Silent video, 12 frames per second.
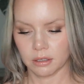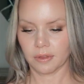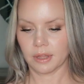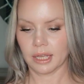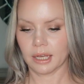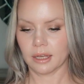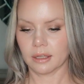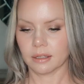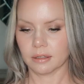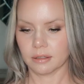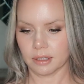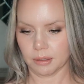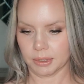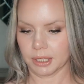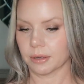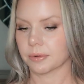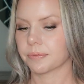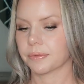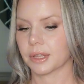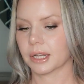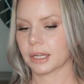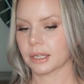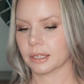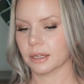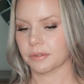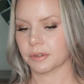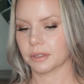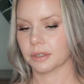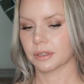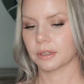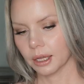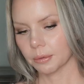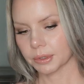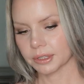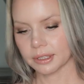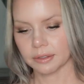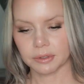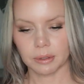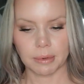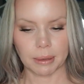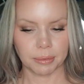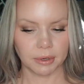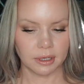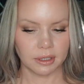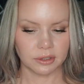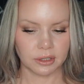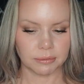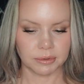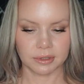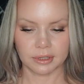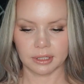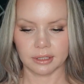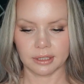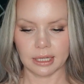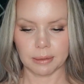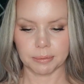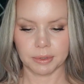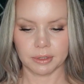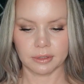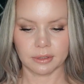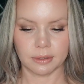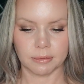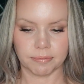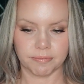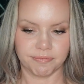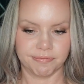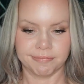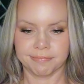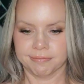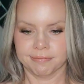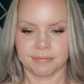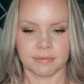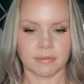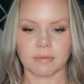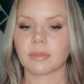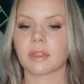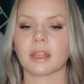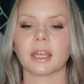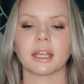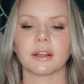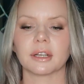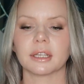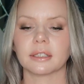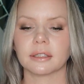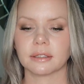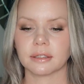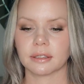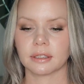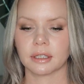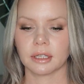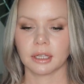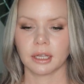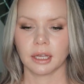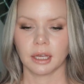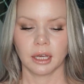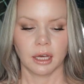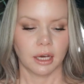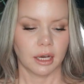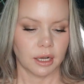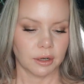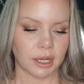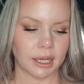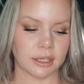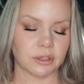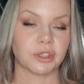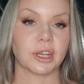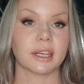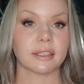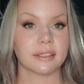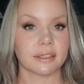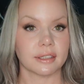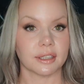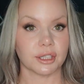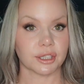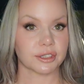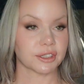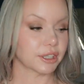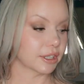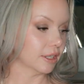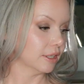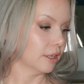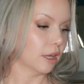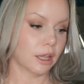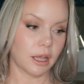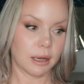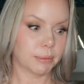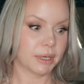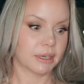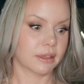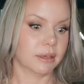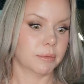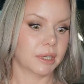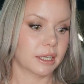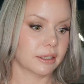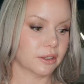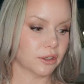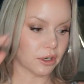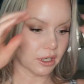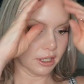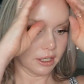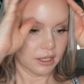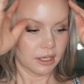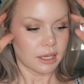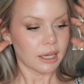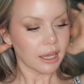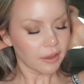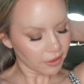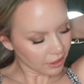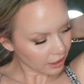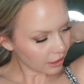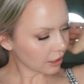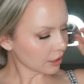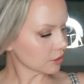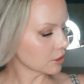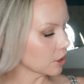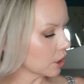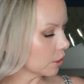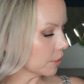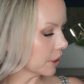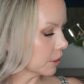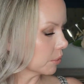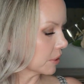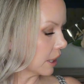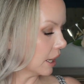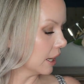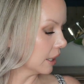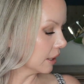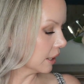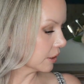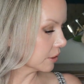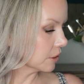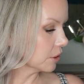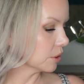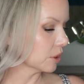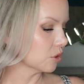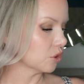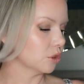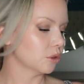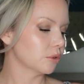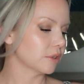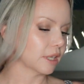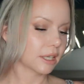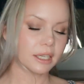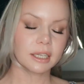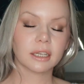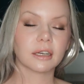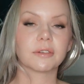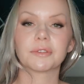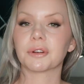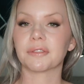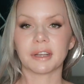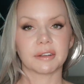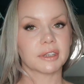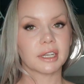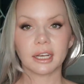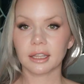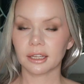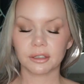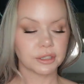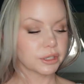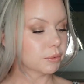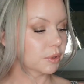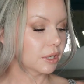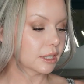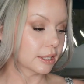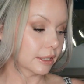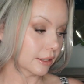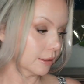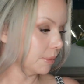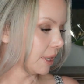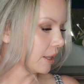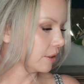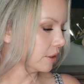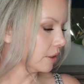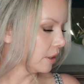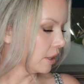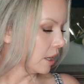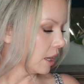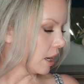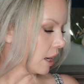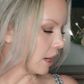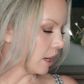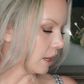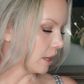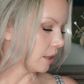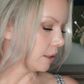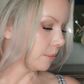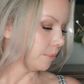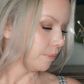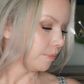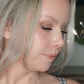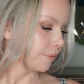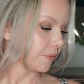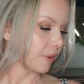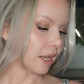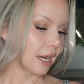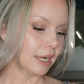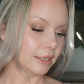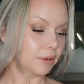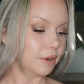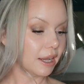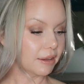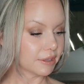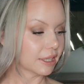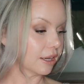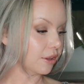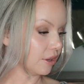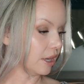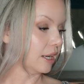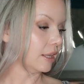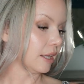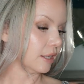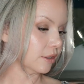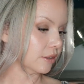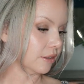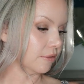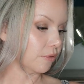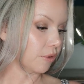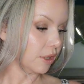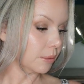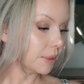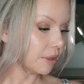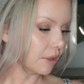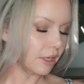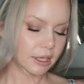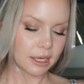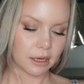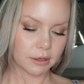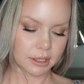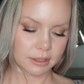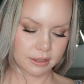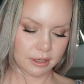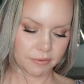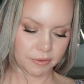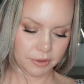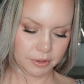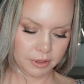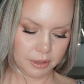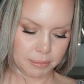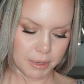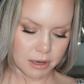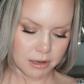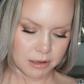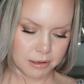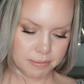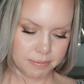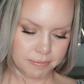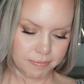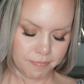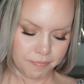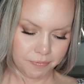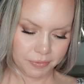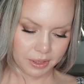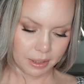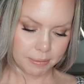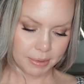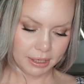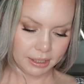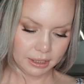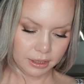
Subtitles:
There we go. I got it covered. And what's left on my brush, I'm just going to tap on some areas. Okay, chest looks good. A lot better than when I started. And then I like to go in with a highlighter. You can choose any of your favorite highlighter you want. It doesn't matter. I don't have any other highlighters in front of me right now except for the Balm Mary